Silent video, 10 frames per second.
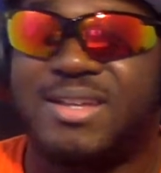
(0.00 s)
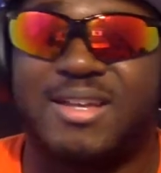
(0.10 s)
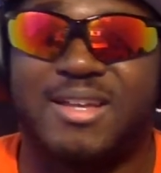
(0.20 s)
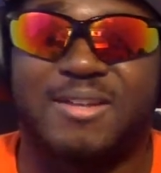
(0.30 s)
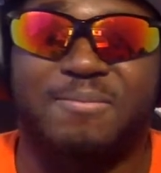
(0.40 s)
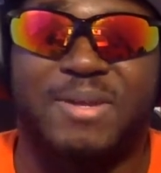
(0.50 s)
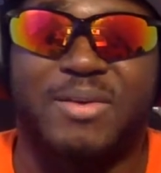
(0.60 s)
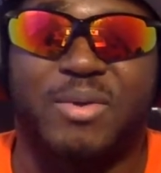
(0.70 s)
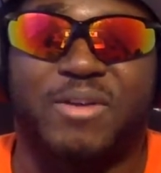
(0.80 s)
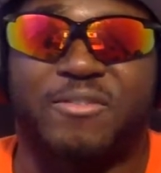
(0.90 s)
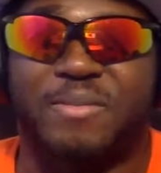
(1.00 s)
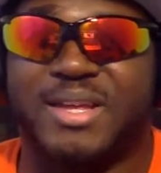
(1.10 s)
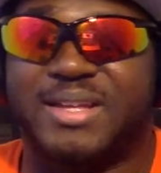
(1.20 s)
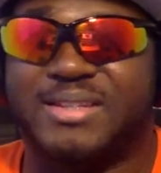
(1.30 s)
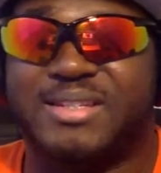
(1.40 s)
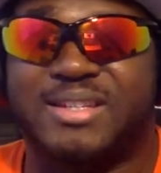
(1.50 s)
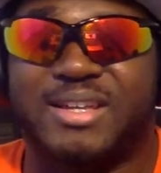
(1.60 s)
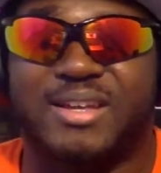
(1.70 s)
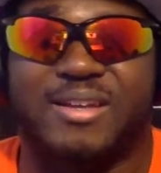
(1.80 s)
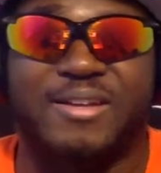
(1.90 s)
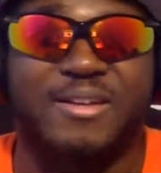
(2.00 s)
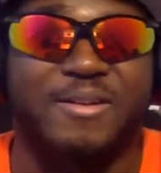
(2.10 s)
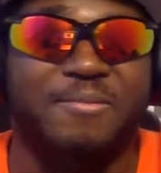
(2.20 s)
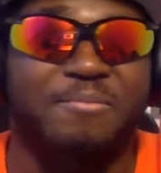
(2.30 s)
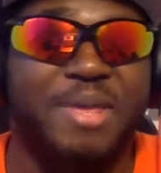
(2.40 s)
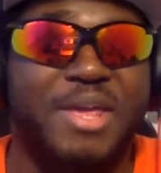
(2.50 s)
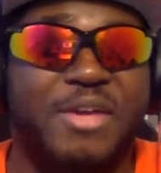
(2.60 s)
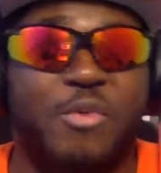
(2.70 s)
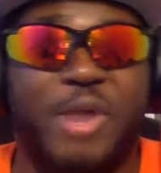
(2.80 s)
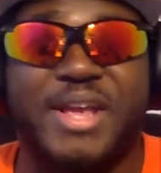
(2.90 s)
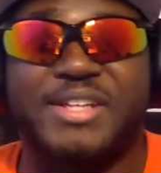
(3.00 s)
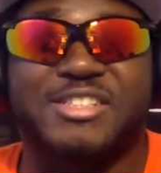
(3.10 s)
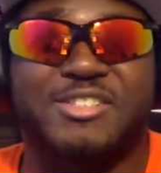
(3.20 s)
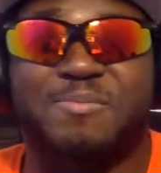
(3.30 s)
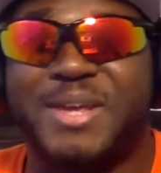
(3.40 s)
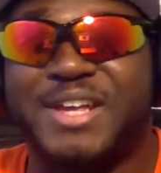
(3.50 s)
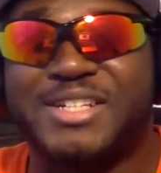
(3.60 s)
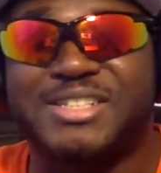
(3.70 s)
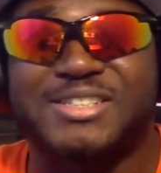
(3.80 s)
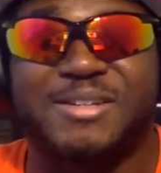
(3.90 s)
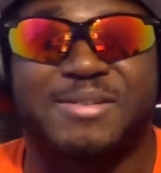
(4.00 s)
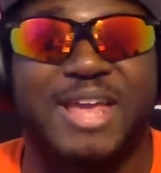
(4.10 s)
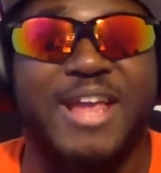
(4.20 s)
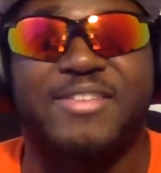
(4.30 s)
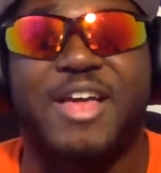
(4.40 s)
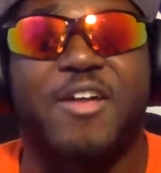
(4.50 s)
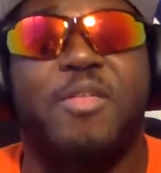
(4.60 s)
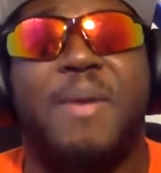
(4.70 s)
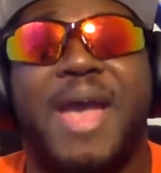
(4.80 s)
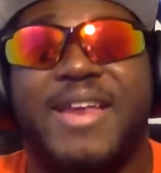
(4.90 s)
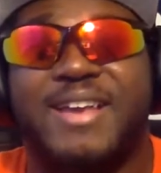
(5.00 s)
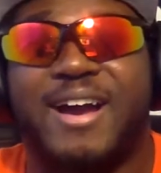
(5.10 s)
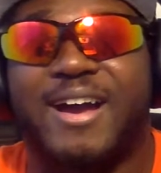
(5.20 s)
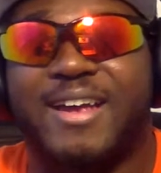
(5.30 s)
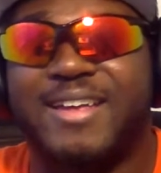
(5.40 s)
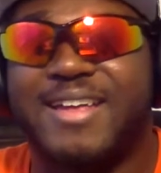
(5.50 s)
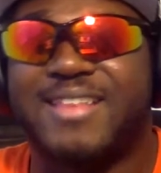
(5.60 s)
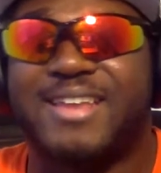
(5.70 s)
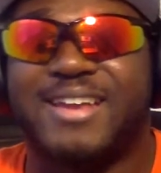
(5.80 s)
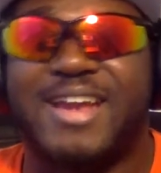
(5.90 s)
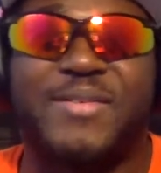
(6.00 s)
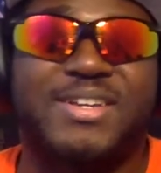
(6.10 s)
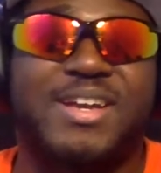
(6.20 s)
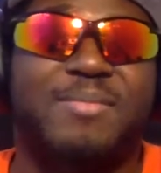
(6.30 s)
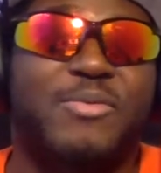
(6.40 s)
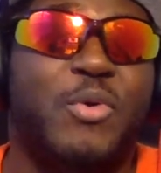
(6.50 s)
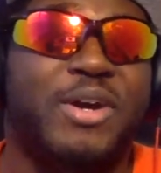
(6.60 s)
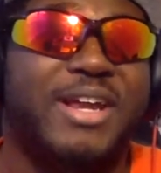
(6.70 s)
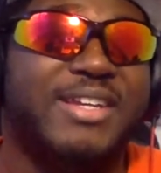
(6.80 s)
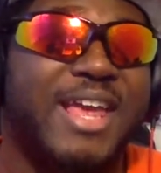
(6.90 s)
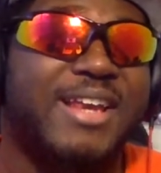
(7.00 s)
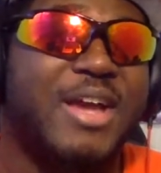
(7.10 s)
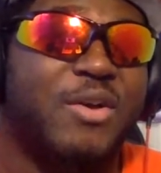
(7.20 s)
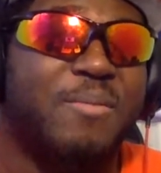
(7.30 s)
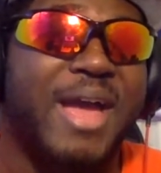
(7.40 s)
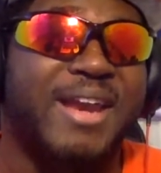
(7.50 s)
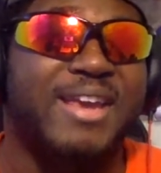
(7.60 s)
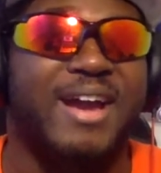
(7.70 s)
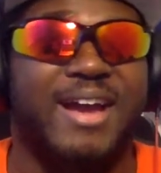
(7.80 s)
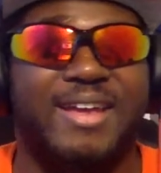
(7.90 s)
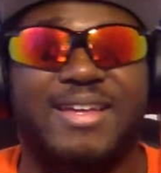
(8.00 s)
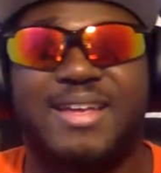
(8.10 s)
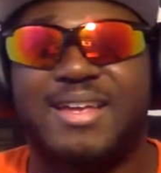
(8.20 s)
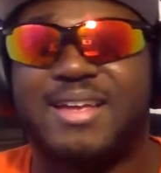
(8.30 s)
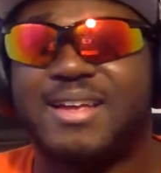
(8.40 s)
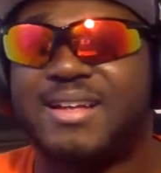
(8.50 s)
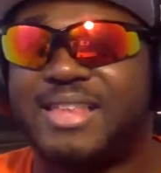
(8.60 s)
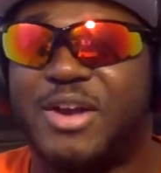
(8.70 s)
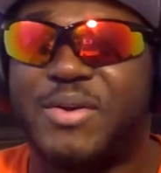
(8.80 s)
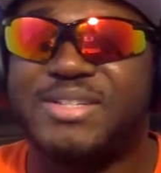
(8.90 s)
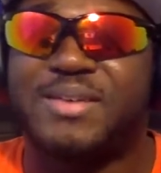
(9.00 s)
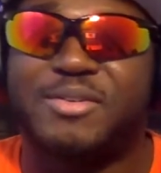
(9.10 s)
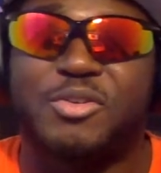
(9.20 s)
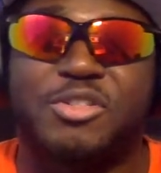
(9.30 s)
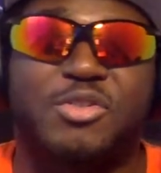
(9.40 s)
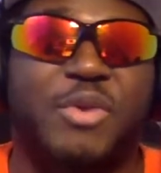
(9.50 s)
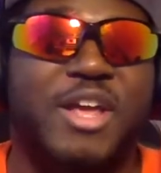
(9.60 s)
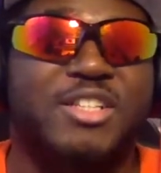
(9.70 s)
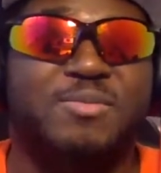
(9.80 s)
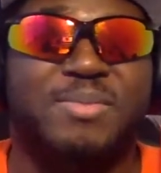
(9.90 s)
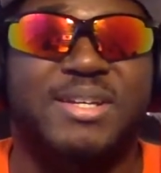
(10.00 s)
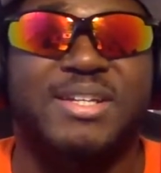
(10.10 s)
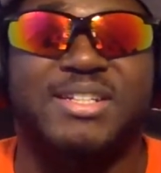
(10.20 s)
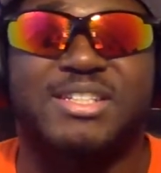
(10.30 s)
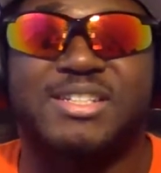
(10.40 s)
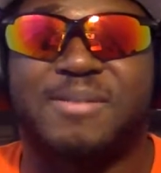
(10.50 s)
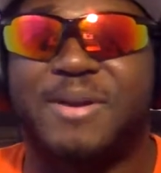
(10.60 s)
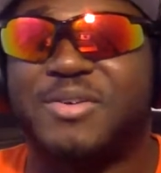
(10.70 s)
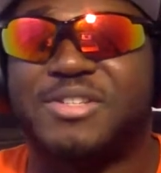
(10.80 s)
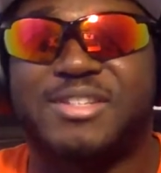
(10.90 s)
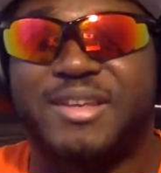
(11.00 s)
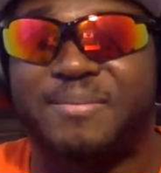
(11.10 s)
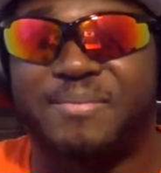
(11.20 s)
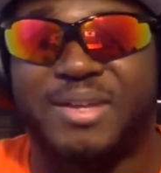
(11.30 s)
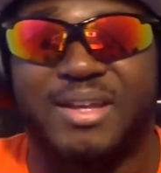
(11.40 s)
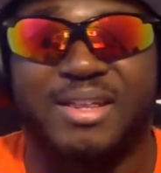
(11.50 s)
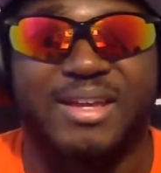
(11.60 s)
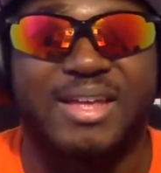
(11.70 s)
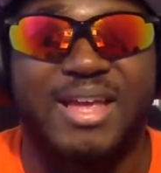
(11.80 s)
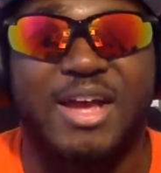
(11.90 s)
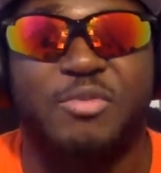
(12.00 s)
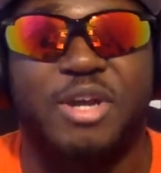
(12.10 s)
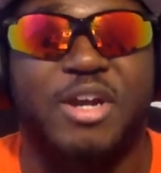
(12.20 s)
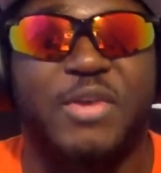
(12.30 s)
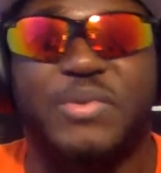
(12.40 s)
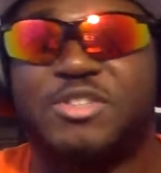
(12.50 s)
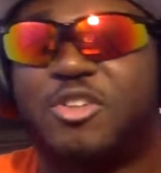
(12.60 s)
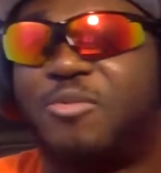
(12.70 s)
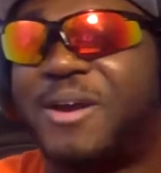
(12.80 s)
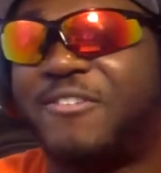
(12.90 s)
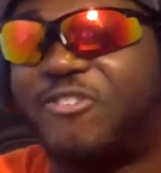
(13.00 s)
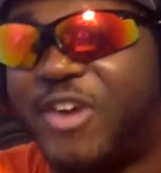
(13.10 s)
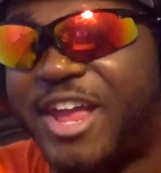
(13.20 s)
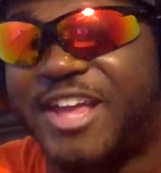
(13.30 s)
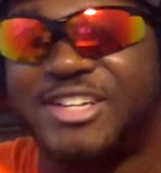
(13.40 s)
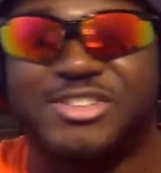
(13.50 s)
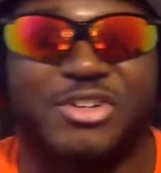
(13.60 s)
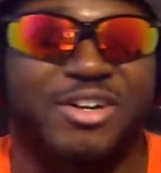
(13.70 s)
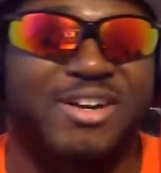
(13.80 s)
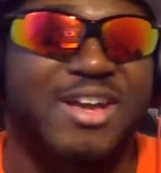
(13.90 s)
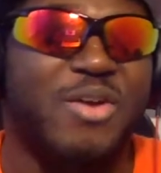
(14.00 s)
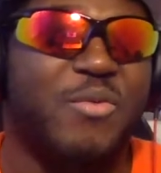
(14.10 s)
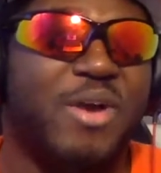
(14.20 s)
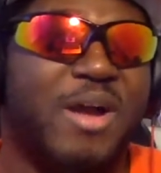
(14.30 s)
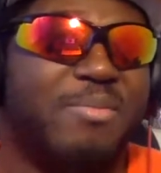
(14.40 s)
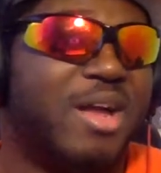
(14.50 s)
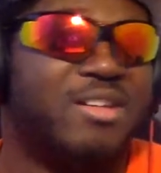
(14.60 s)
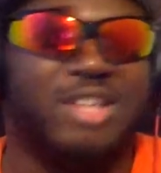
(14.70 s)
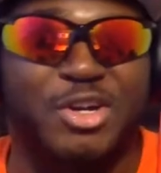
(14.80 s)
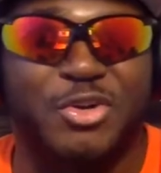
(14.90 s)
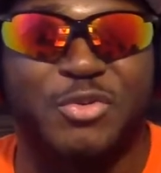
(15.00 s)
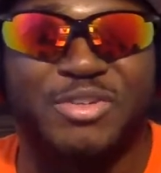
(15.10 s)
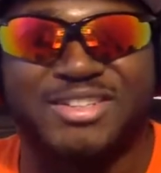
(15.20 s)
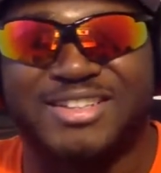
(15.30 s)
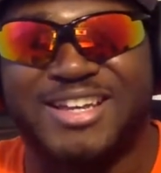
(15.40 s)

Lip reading: And being one of them is the big grand speech to take down the bad guy. Like, every time before they take down a bad guy, they always have to do this grand speech about something, like, how dare you insult my friends, or I'm not alone,